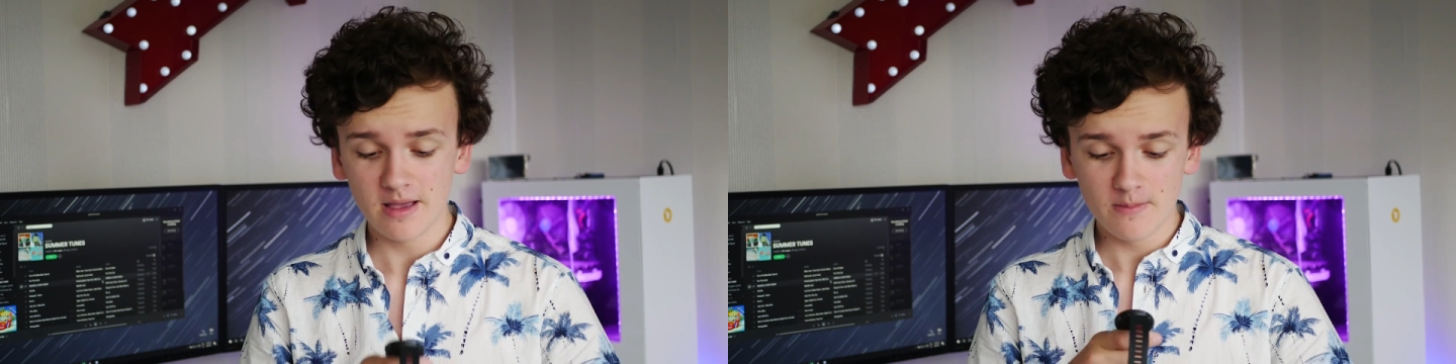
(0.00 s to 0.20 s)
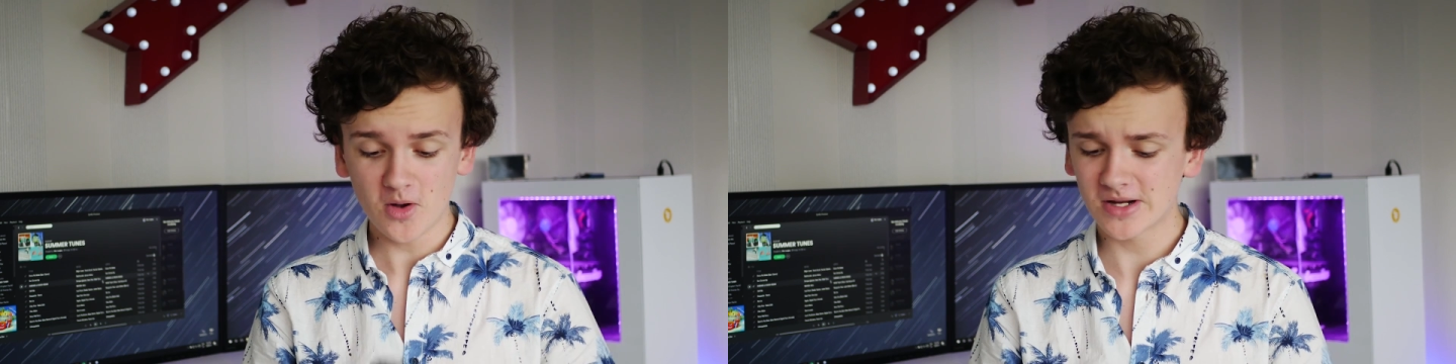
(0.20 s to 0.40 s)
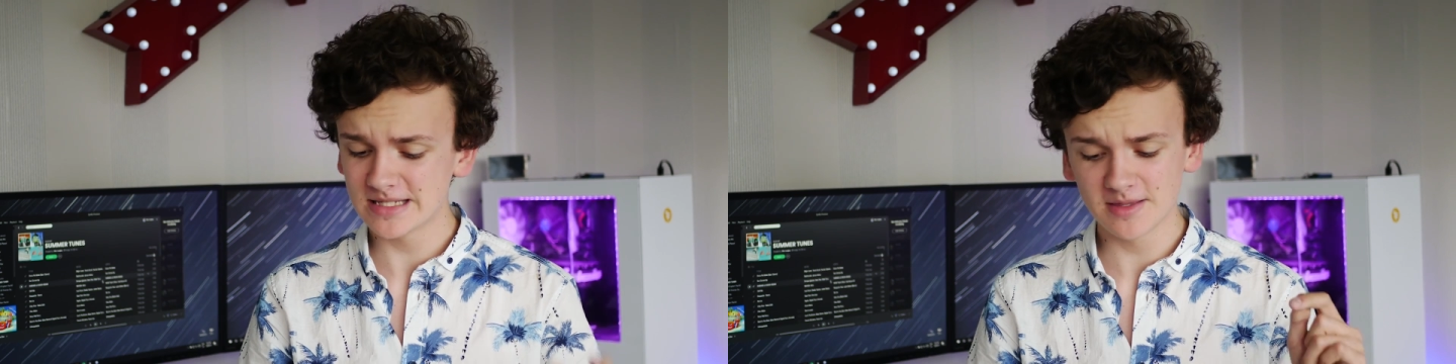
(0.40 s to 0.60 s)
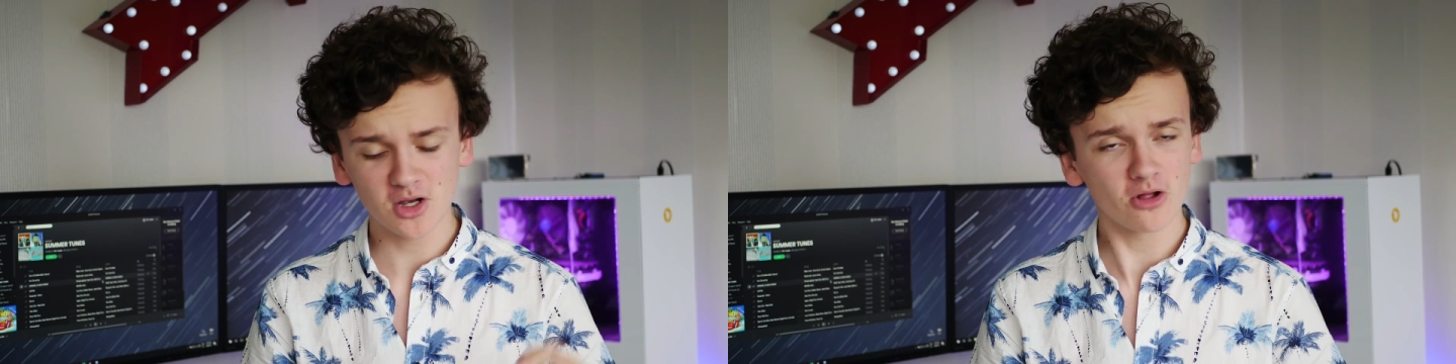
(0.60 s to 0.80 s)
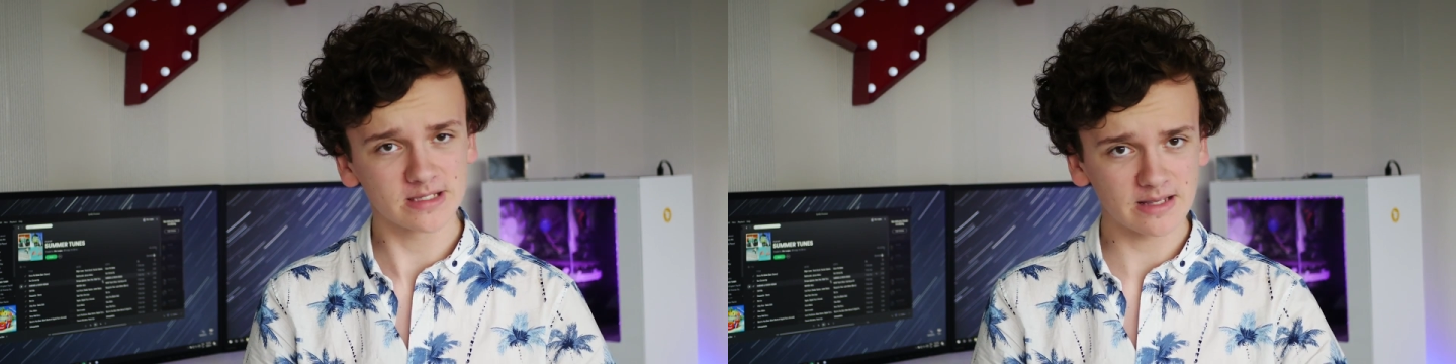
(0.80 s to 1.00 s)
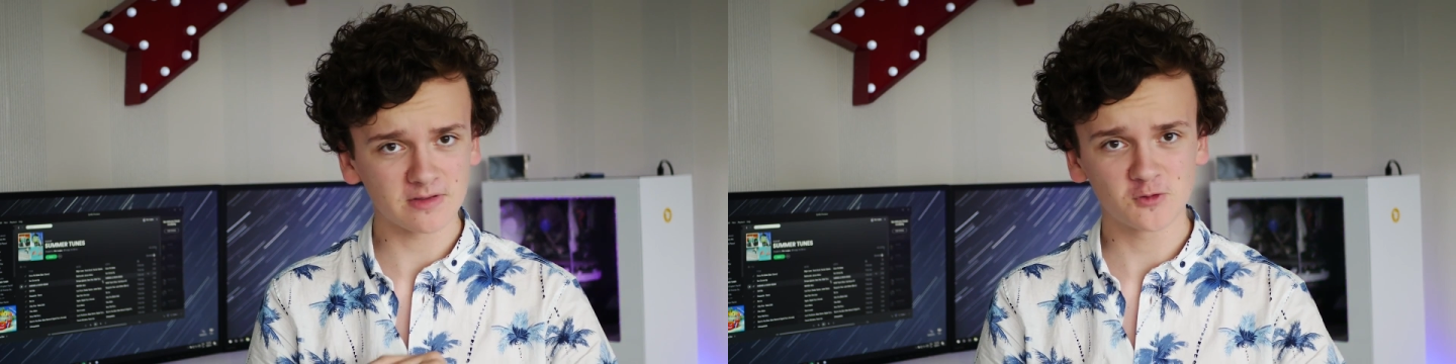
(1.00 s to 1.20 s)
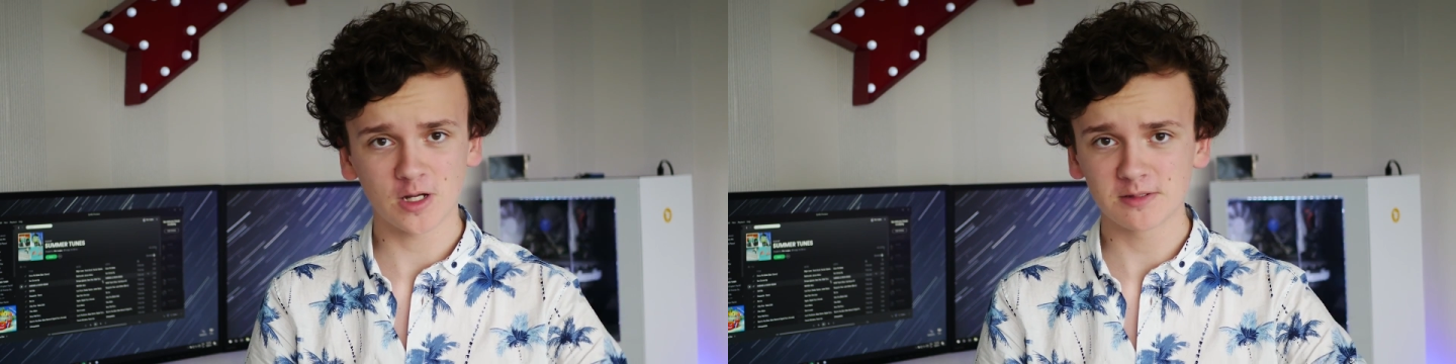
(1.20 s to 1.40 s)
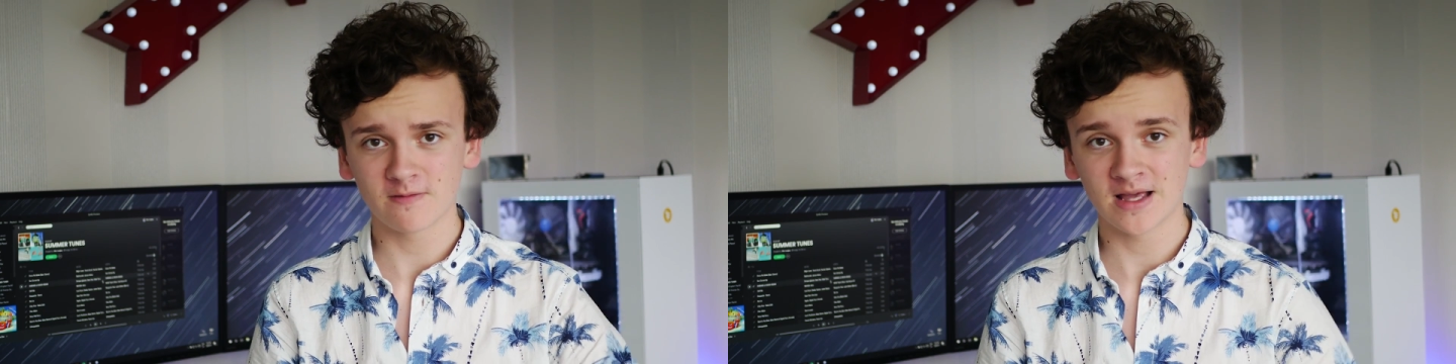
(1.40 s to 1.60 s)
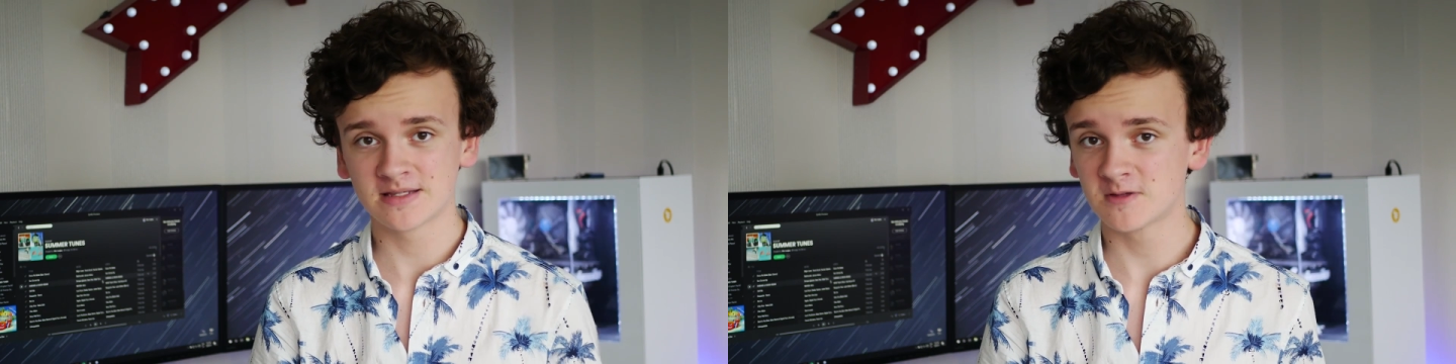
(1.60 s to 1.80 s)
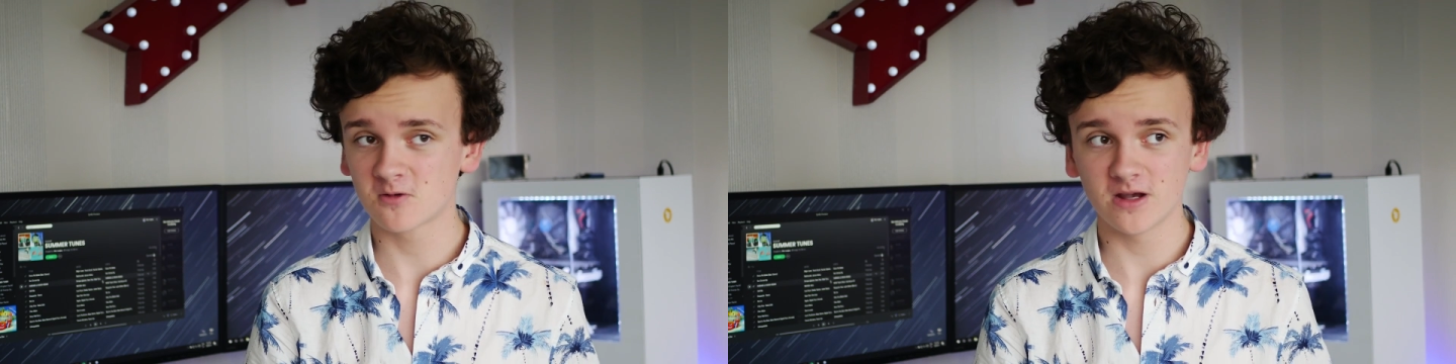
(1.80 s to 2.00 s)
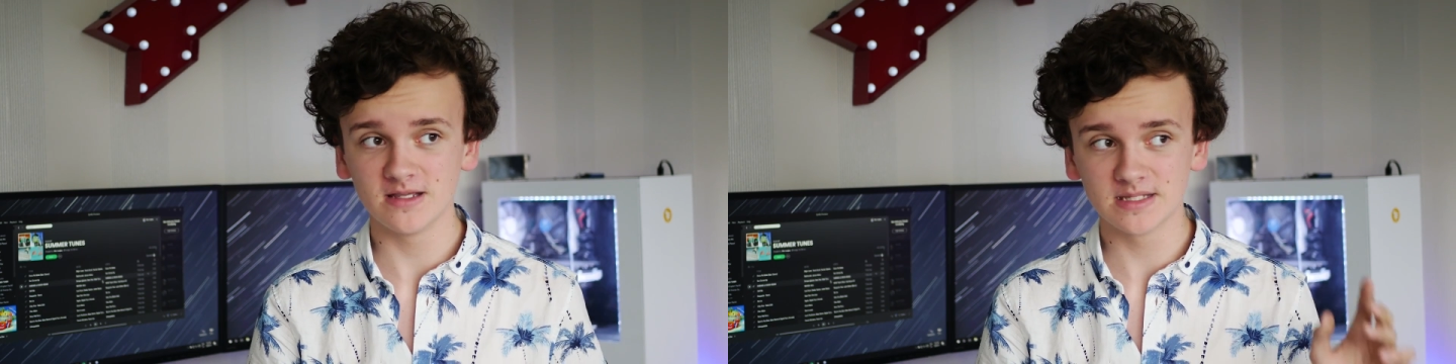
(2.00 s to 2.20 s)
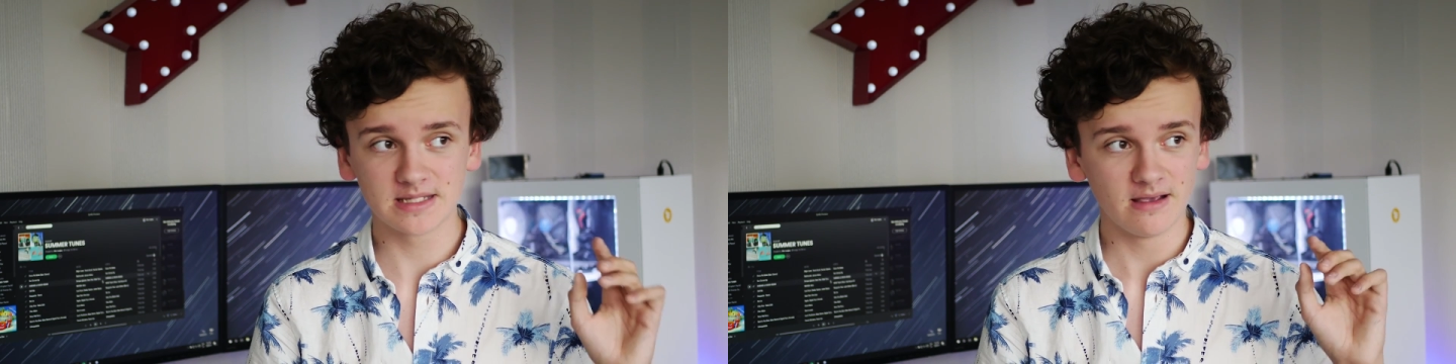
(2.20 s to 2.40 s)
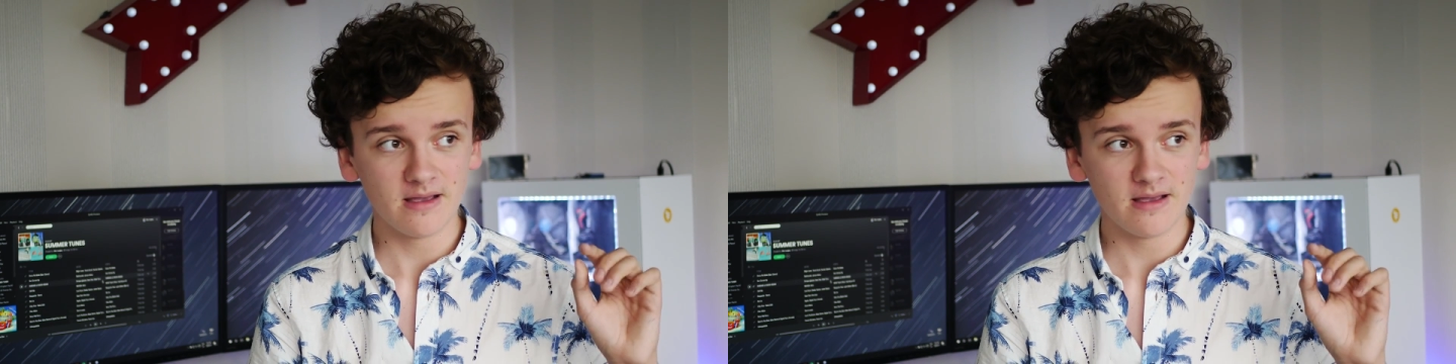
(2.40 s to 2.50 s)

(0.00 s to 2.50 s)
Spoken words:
but honestly the concept of transreflective screens